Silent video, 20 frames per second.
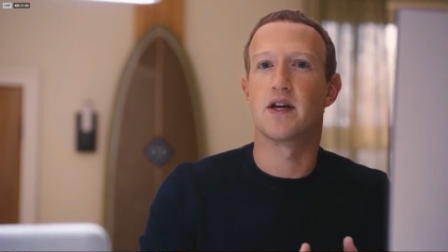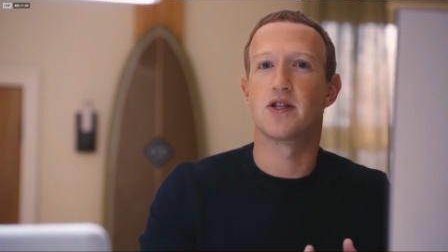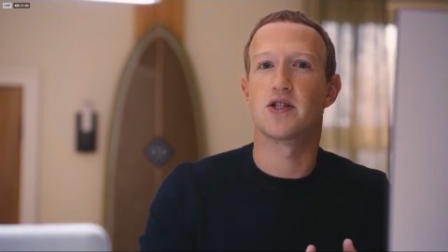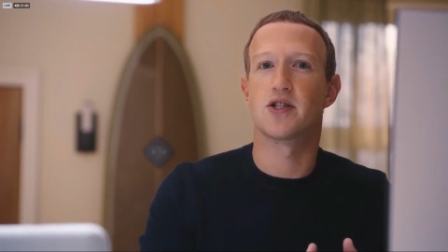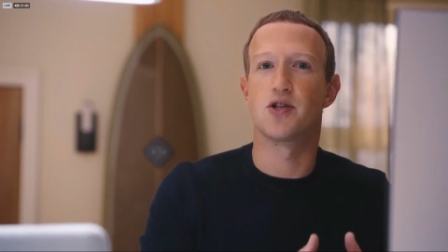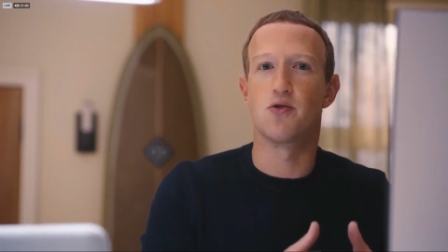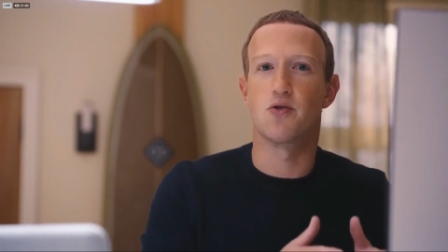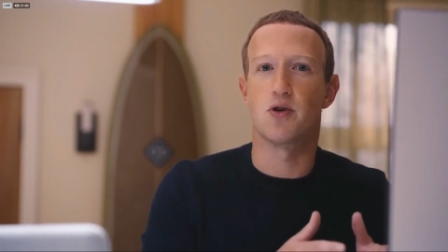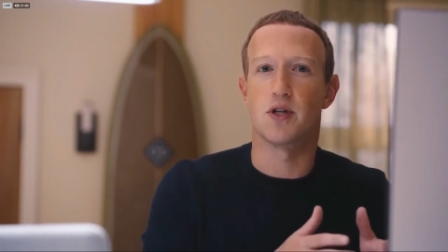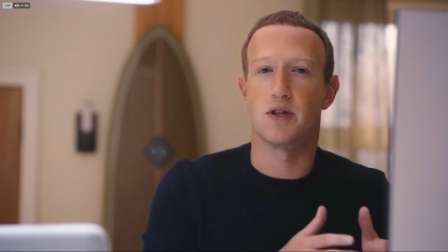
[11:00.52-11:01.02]

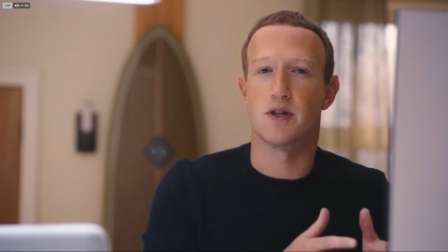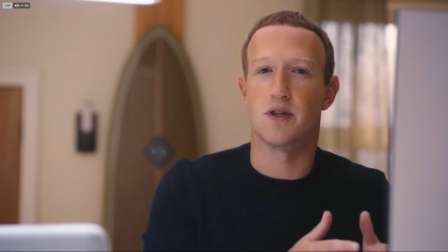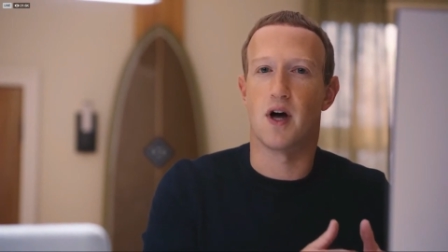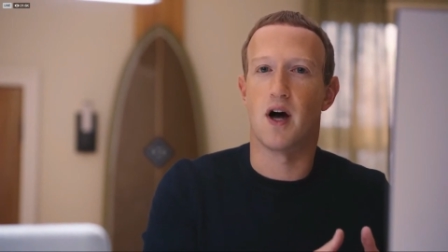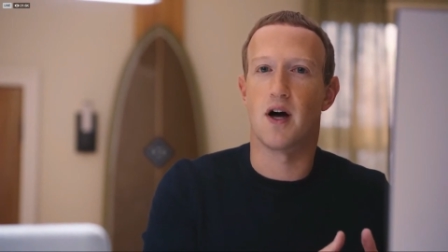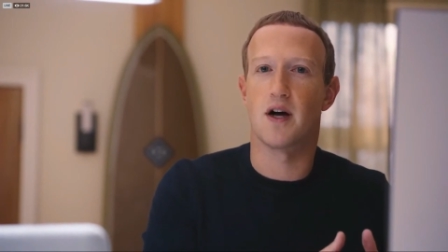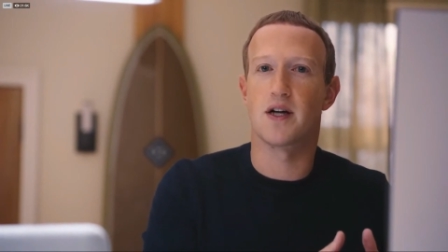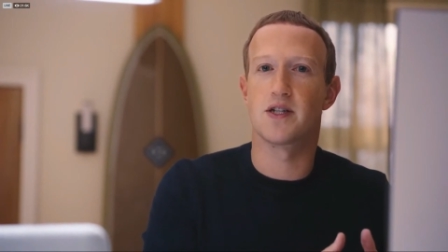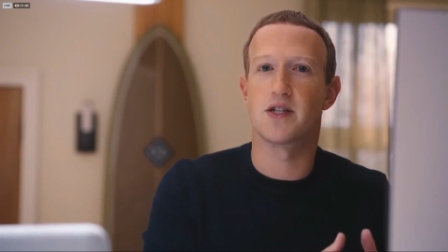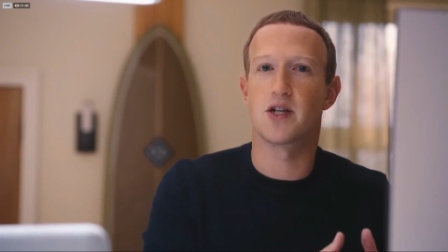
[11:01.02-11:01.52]
But
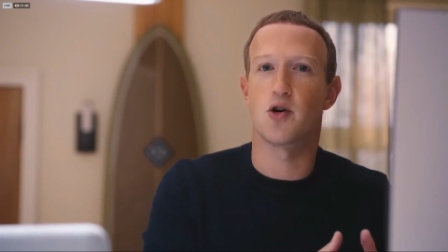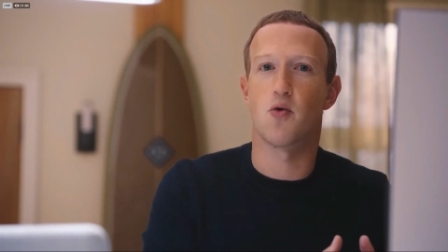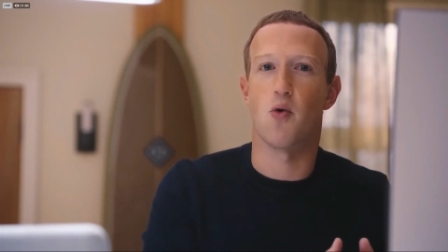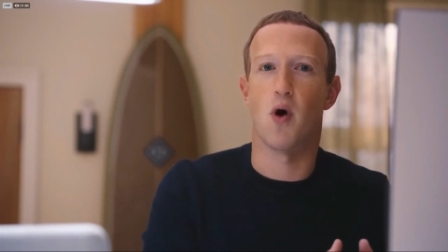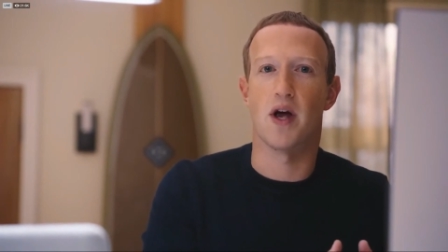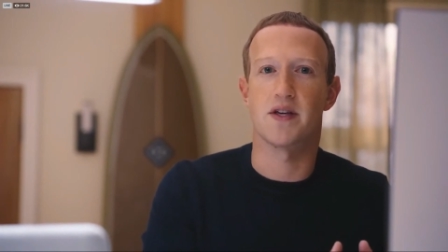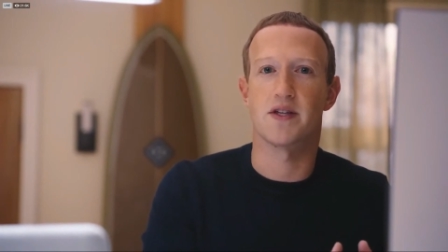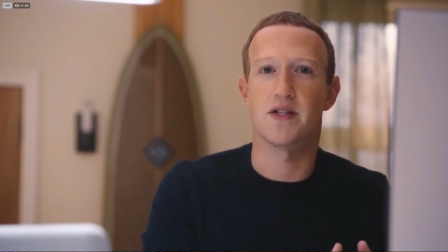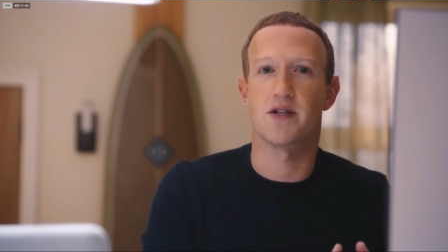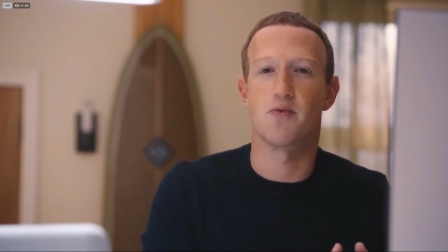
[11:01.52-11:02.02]
Facebook
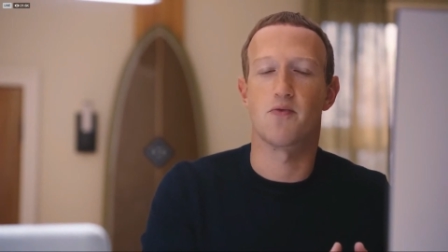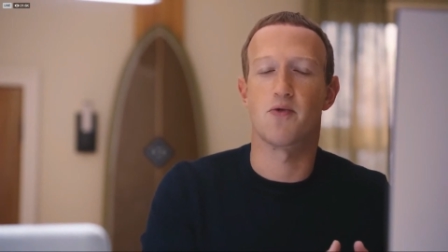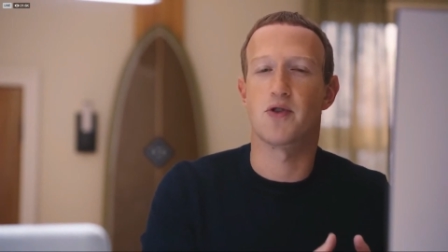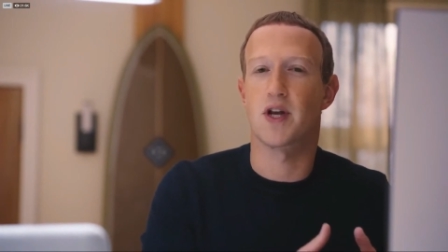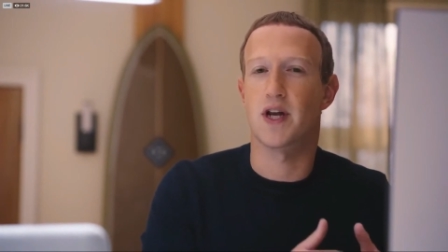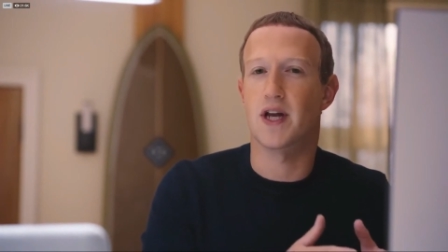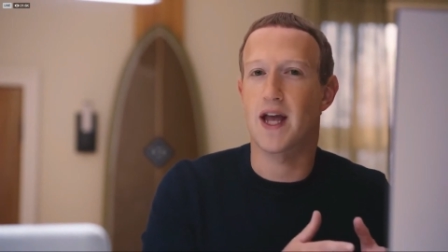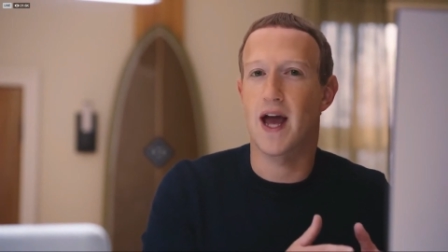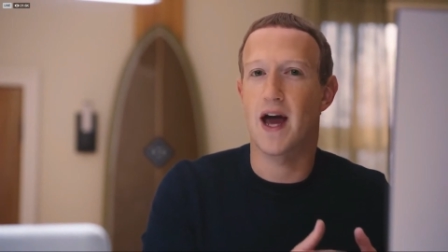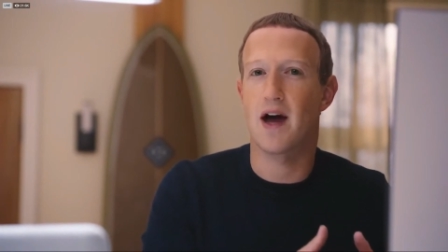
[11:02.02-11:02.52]
says
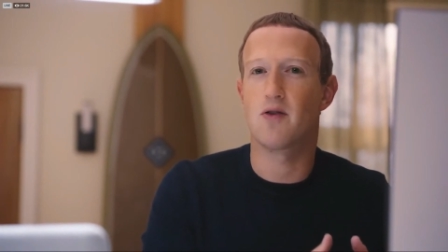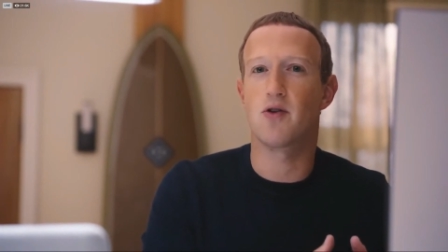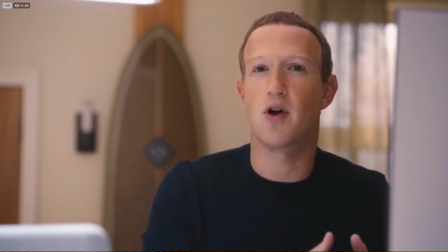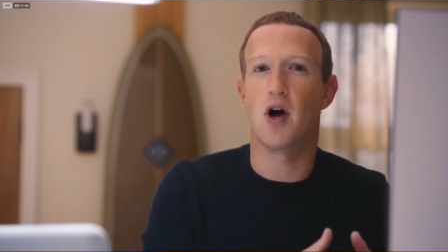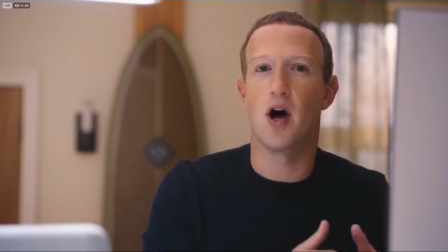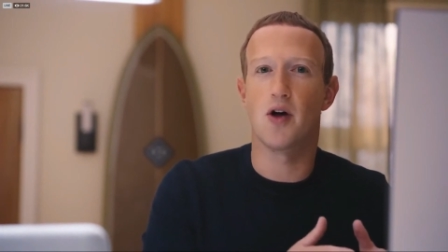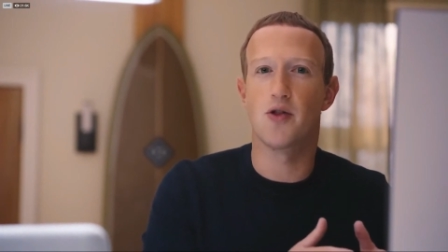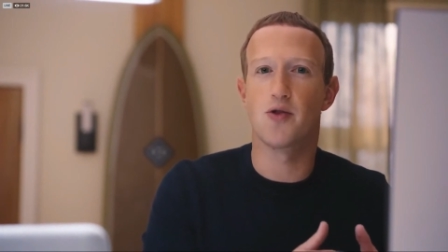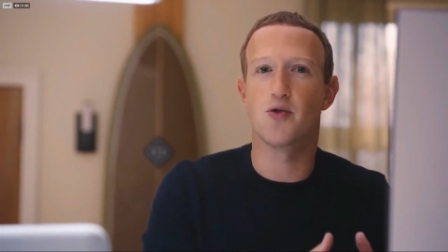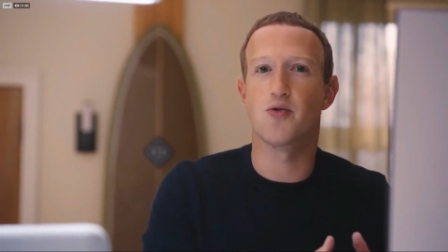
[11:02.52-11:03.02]
it
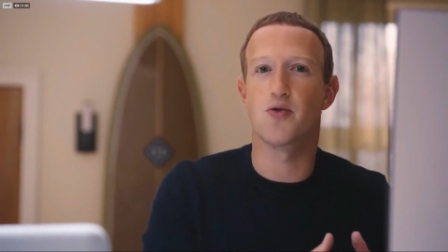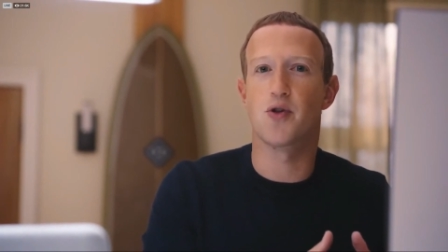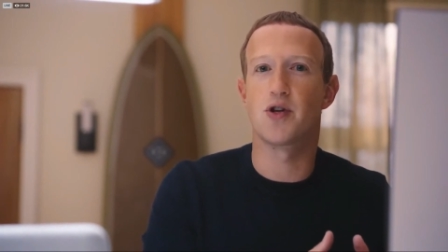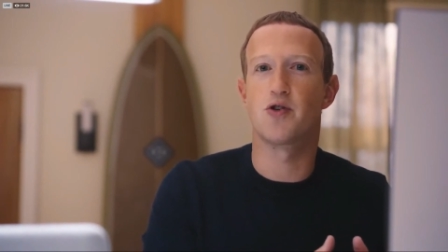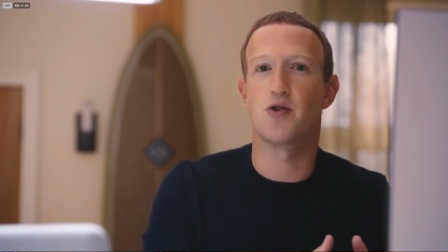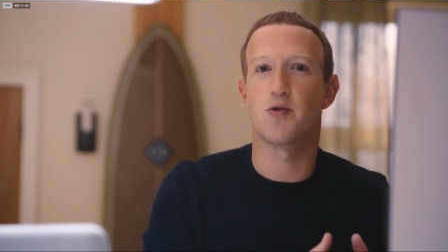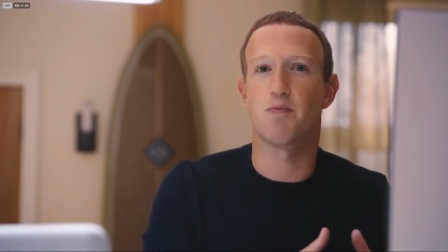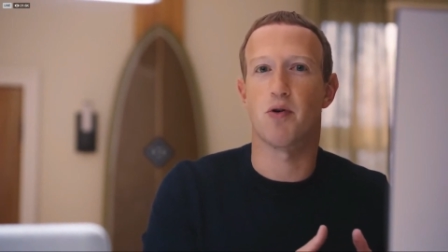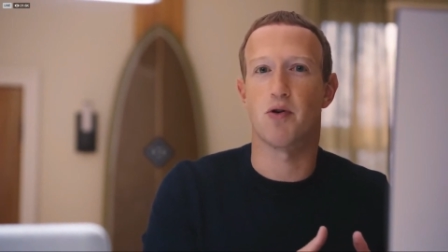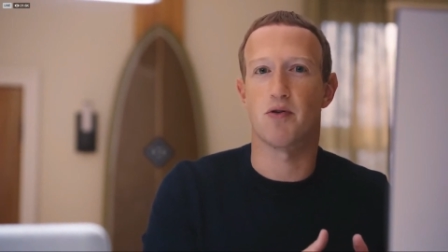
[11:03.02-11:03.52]
needs to
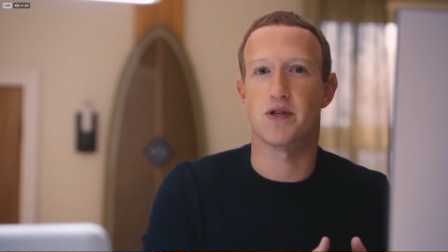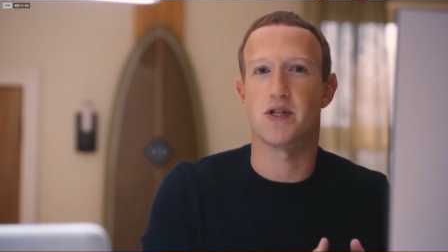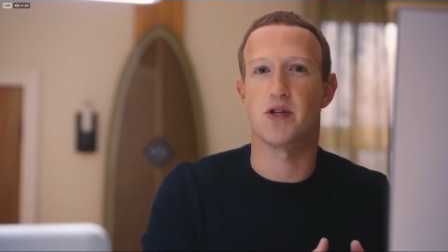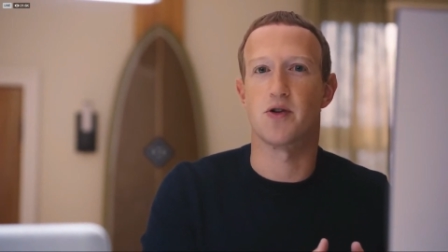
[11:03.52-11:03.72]
work.